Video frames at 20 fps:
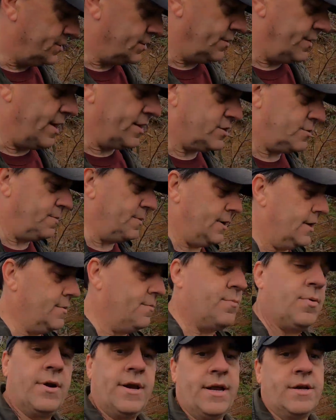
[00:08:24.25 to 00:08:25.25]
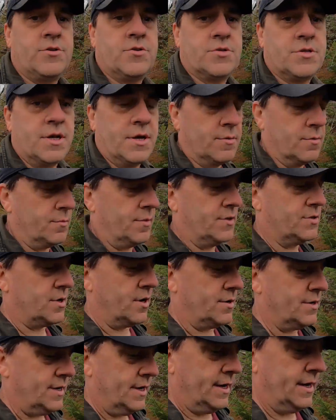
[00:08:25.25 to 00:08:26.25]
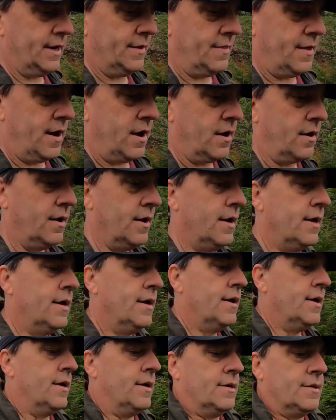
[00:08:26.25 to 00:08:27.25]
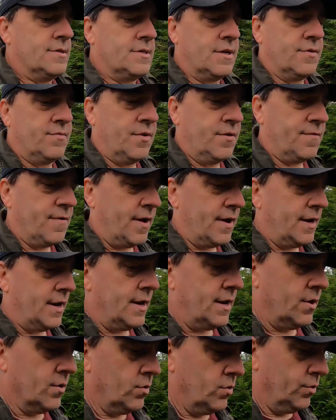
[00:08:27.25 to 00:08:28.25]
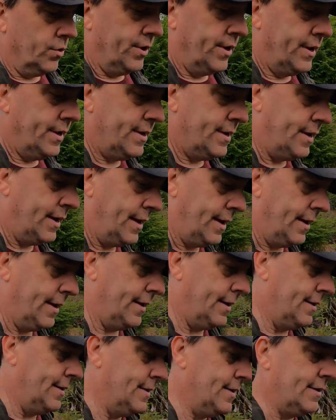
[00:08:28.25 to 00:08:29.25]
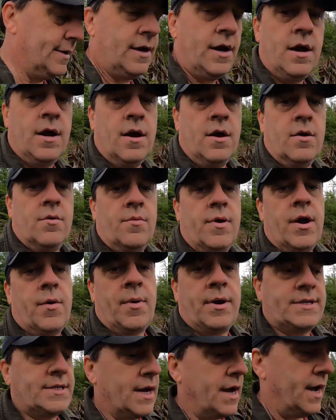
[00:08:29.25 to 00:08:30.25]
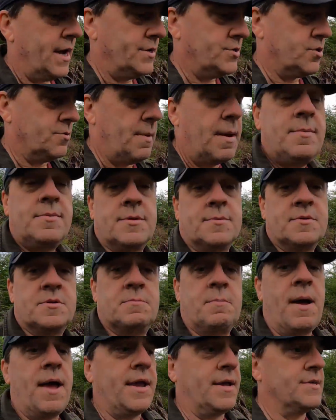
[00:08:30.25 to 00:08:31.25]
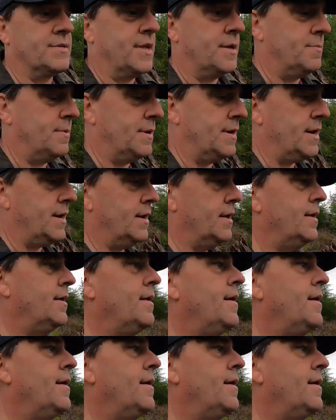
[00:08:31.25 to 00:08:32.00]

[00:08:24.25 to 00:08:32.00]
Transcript: So that should be pretty interesting when we start digging in there to see if we find any old railway ties or maybe some spikes. That'd be neat.